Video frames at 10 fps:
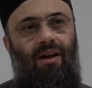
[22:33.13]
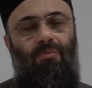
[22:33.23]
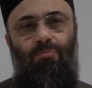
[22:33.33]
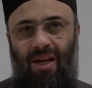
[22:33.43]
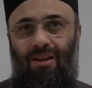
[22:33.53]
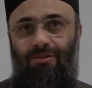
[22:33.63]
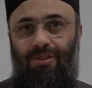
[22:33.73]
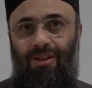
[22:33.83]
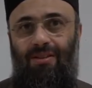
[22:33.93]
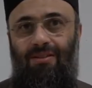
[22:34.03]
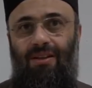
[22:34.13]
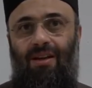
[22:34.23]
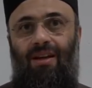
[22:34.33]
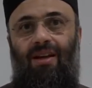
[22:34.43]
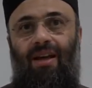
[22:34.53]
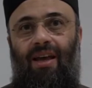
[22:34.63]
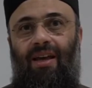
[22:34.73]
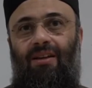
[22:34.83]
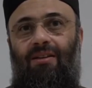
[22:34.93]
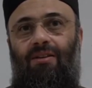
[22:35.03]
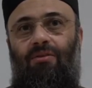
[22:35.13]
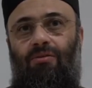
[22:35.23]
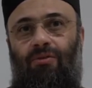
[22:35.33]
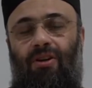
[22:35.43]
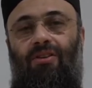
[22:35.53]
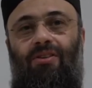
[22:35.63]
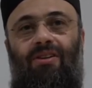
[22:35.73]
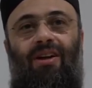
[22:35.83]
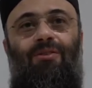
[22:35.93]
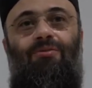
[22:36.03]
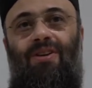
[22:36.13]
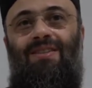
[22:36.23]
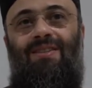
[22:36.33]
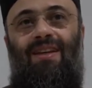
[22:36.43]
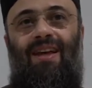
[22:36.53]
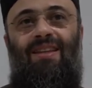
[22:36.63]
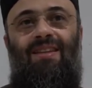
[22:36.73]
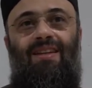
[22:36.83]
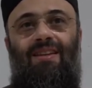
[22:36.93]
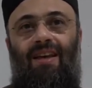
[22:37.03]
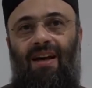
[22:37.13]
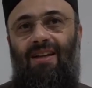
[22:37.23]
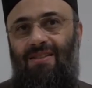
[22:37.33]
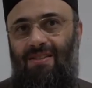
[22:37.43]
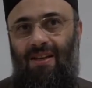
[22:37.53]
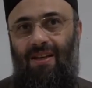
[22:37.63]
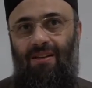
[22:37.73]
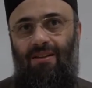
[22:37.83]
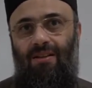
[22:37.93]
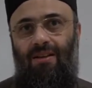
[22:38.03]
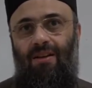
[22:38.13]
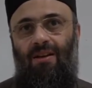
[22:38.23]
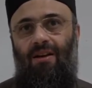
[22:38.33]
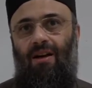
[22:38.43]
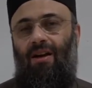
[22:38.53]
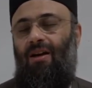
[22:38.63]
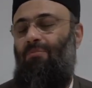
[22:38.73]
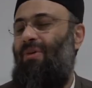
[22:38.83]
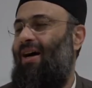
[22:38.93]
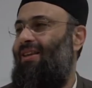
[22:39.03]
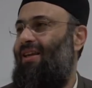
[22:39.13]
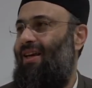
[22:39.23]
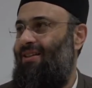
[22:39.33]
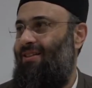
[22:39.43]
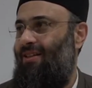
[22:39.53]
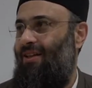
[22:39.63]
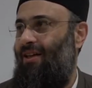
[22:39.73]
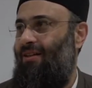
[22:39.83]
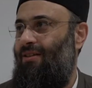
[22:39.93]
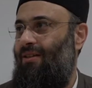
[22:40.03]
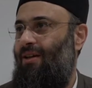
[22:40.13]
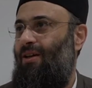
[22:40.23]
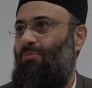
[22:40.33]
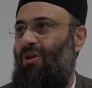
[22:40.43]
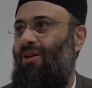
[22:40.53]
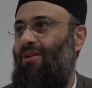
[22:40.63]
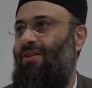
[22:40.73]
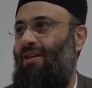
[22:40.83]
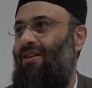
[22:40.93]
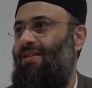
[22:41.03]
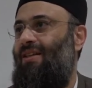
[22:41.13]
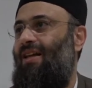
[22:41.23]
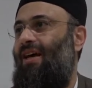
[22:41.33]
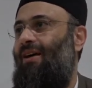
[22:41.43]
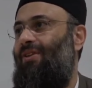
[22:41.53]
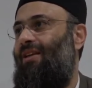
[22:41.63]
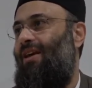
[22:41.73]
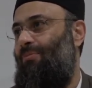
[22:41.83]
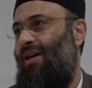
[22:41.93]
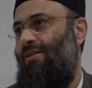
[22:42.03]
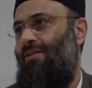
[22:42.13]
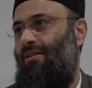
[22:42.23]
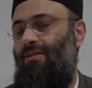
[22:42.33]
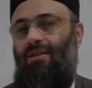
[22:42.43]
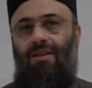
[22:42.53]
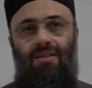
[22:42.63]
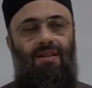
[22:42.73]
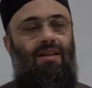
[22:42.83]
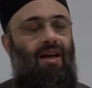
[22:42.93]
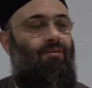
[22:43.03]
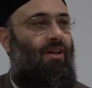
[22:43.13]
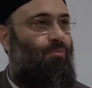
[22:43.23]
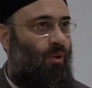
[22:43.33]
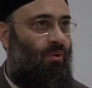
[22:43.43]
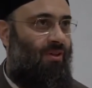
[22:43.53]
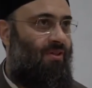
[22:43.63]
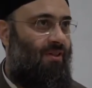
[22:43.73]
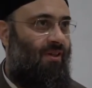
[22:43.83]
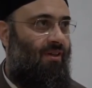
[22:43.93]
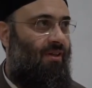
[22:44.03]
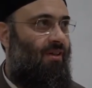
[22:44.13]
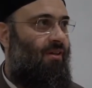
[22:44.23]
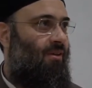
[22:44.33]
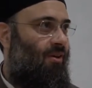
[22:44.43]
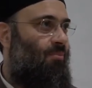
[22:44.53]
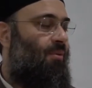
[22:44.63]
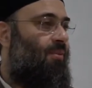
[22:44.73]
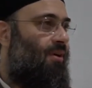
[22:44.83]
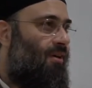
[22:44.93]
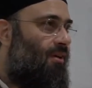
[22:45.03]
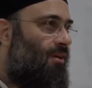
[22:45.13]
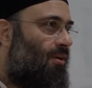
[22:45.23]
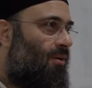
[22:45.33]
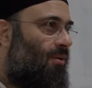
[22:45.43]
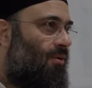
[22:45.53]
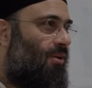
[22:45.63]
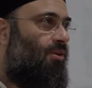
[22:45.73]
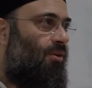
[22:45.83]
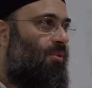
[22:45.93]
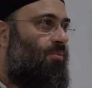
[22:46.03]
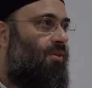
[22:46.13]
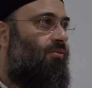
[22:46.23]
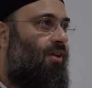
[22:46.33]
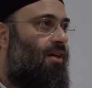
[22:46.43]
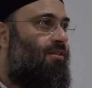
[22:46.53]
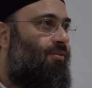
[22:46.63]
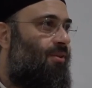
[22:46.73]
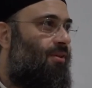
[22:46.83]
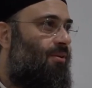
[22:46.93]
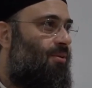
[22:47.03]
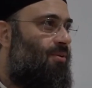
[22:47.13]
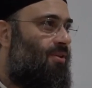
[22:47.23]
benefit in further investigating the unseen by the intellect, because it does not have that capacity. It does not have that potency. Do you remember the philosopher who